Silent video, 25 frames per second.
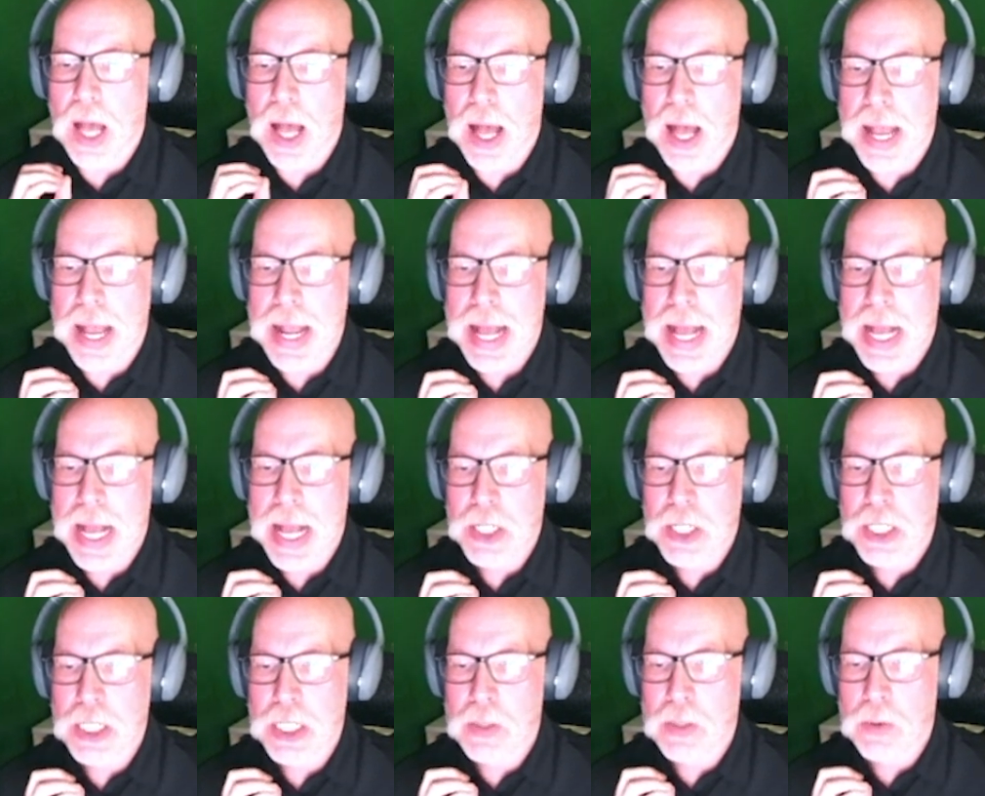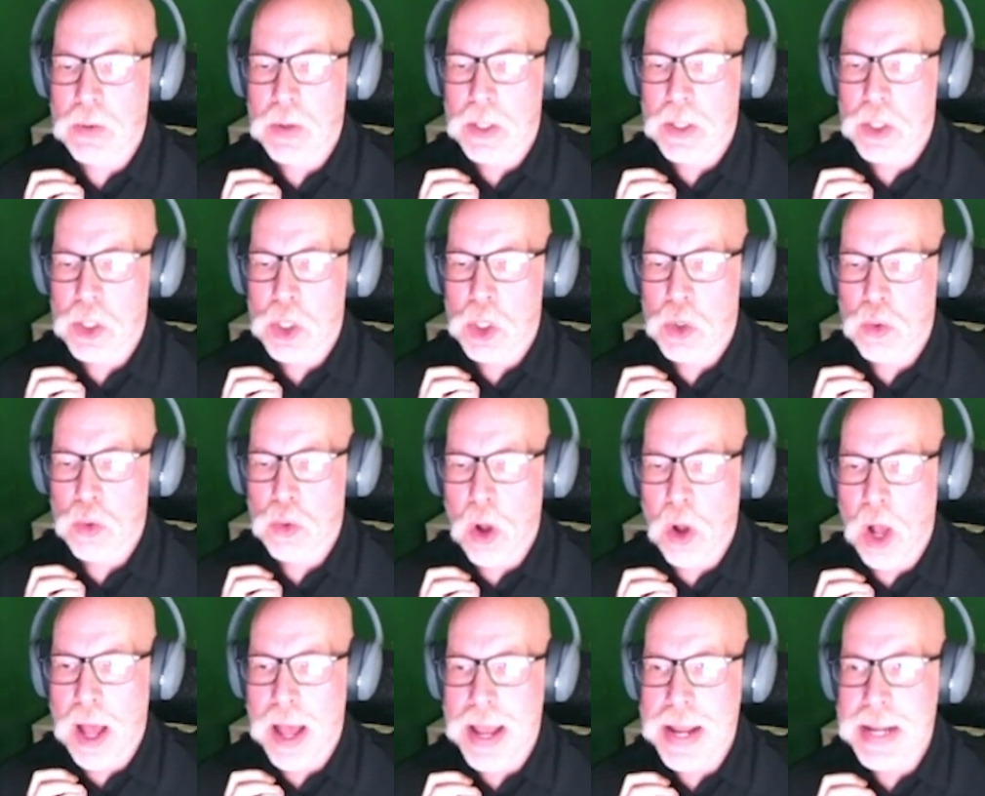actually
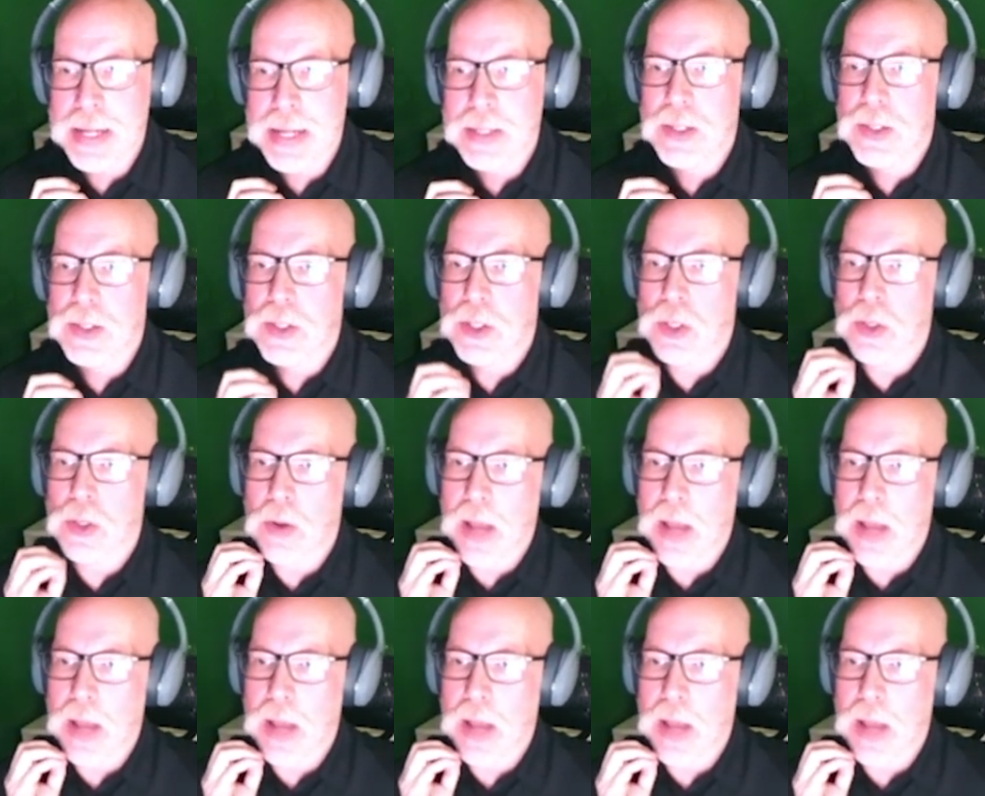tried to